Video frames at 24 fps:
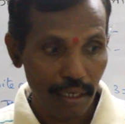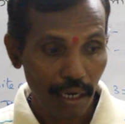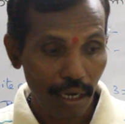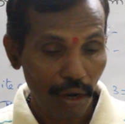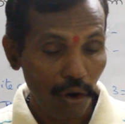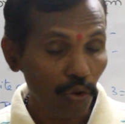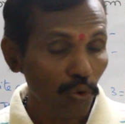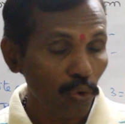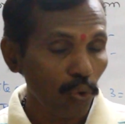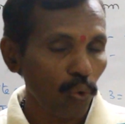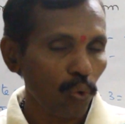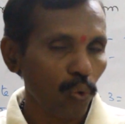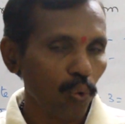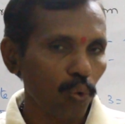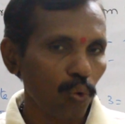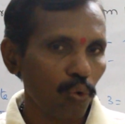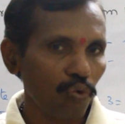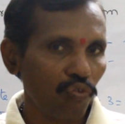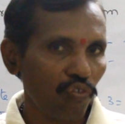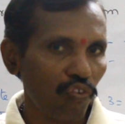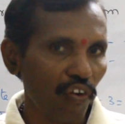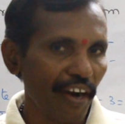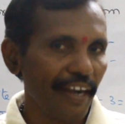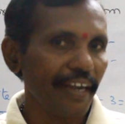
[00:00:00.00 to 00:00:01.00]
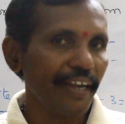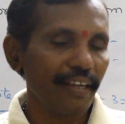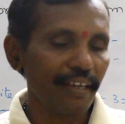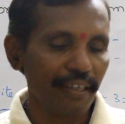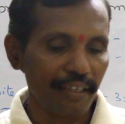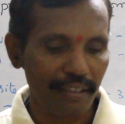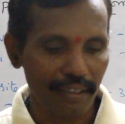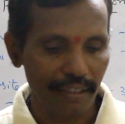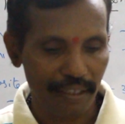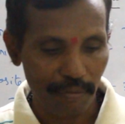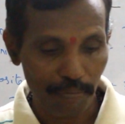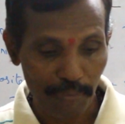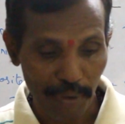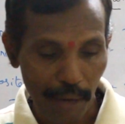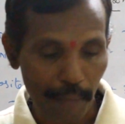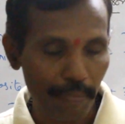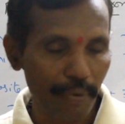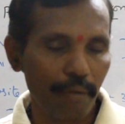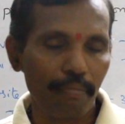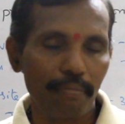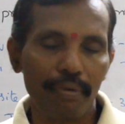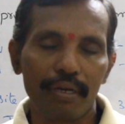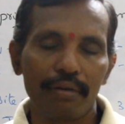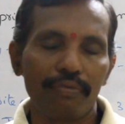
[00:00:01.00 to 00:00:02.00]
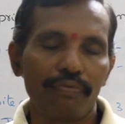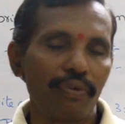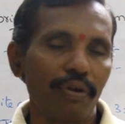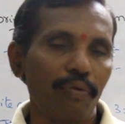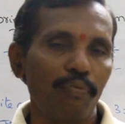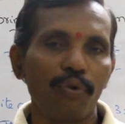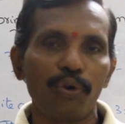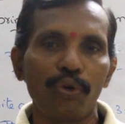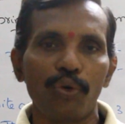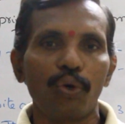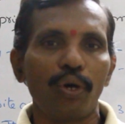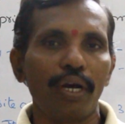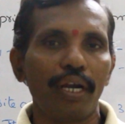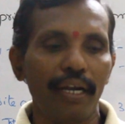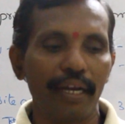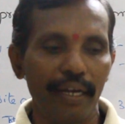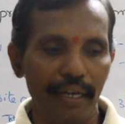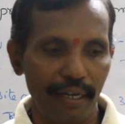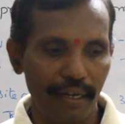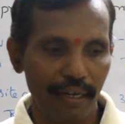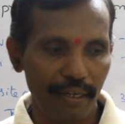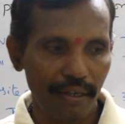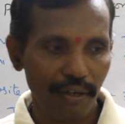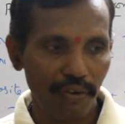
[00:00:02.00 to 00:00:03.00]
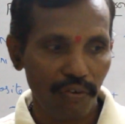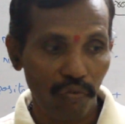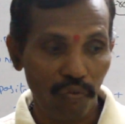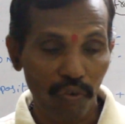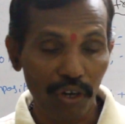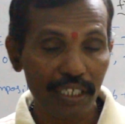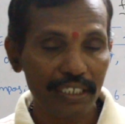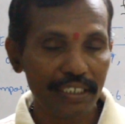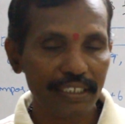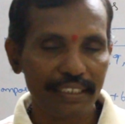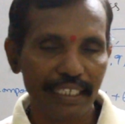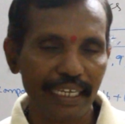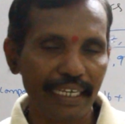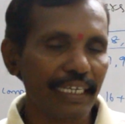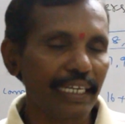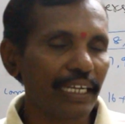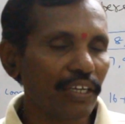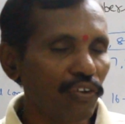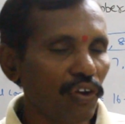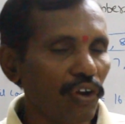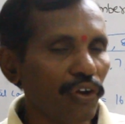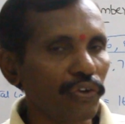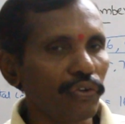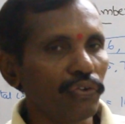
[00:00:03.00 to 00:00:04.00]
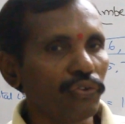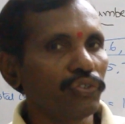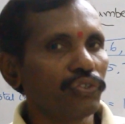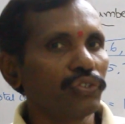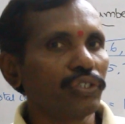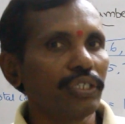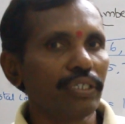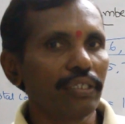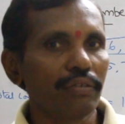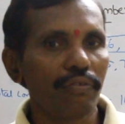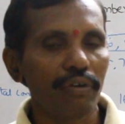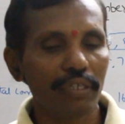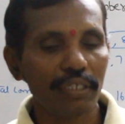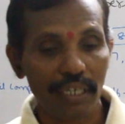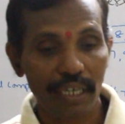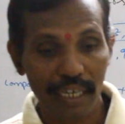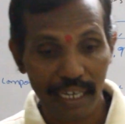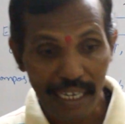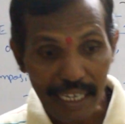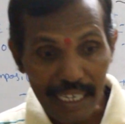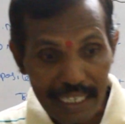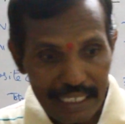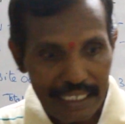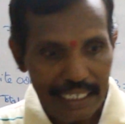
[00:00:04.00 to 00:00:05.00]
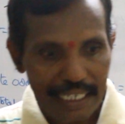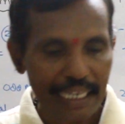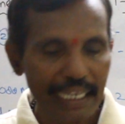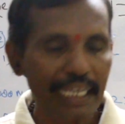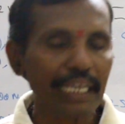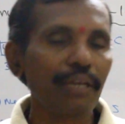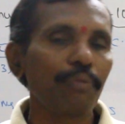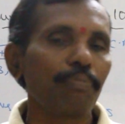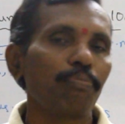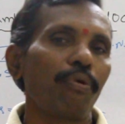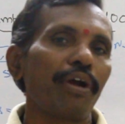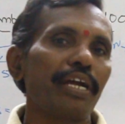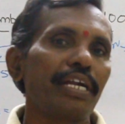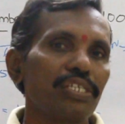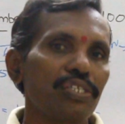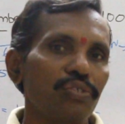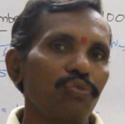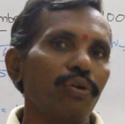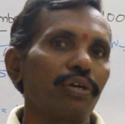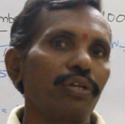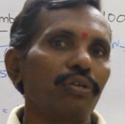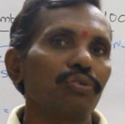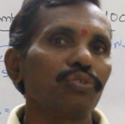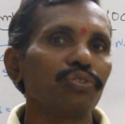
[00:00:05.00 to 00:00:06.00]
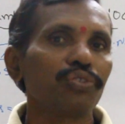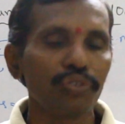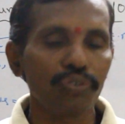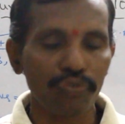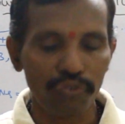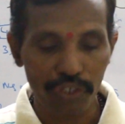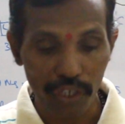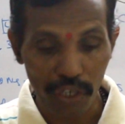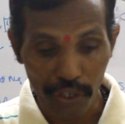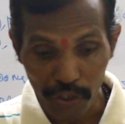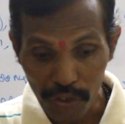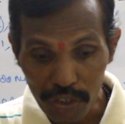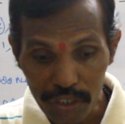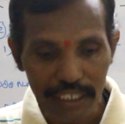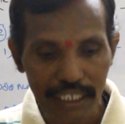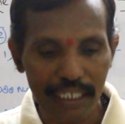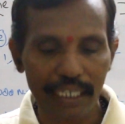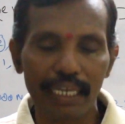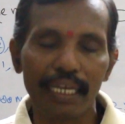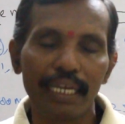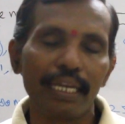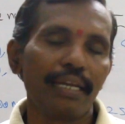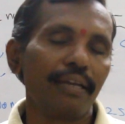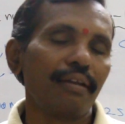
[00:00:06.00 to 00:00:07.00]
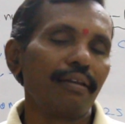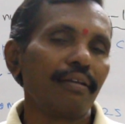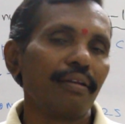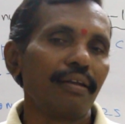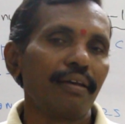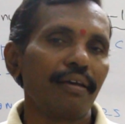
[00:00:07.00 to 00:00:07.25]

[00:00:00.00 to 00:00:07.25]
how to find the prime number from 1 to 100. What is technique you are using? What tricky points you are using in